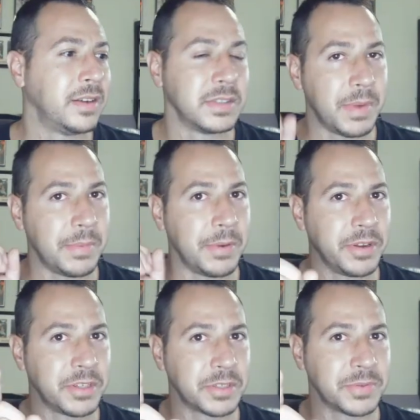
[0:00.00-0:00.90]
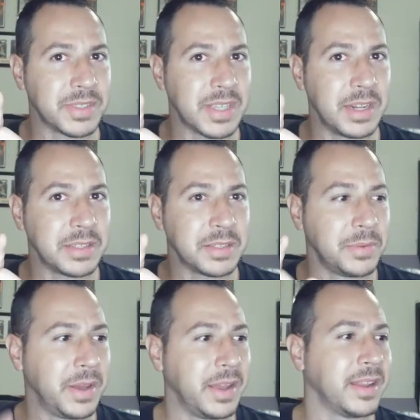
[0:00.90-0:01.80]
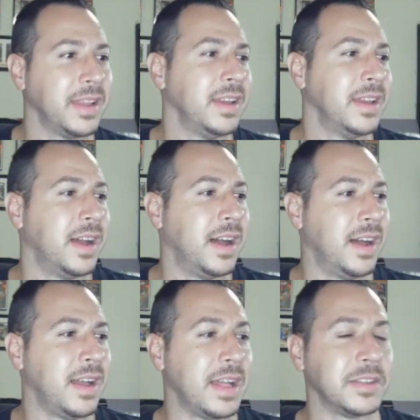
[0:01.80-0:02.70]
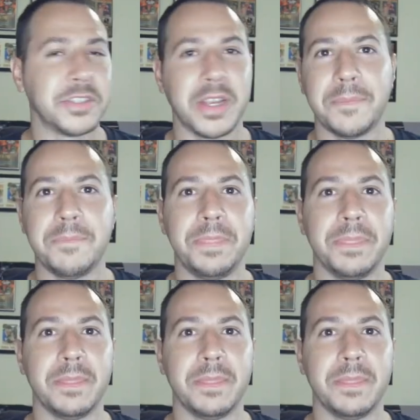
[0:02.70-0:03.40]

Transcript: Always remember, you're just one side hustle away. Uh, LJ.